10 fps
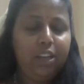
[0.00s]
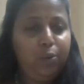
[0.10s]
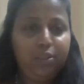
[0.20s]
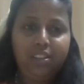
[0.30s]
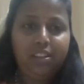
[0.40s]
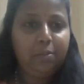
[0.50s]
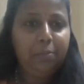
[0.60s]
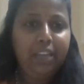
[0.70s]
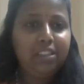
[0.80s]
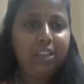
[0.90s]
It was a
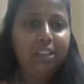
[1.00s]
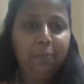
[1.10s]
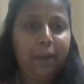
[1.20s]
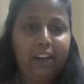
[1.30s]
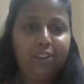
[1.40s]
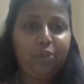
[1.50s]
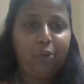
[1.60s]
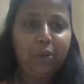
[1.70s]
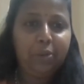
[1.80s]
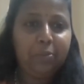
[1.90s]
major
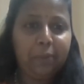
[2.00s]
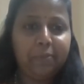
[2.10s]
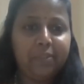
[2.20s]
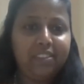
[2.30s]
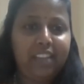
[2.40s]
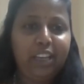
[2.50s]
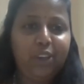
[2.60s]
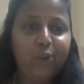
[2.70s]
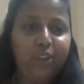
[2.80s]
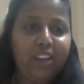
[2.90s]
impact for me.
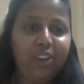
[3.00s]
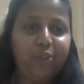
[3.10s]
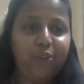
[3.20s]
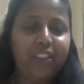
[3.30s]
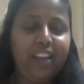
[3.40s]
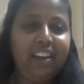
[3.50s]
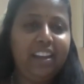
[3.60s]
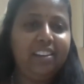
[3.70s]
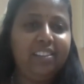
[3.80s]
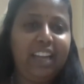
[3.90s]
Thank you for
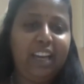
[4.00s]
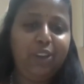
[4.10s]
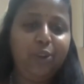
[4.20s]
that, and thank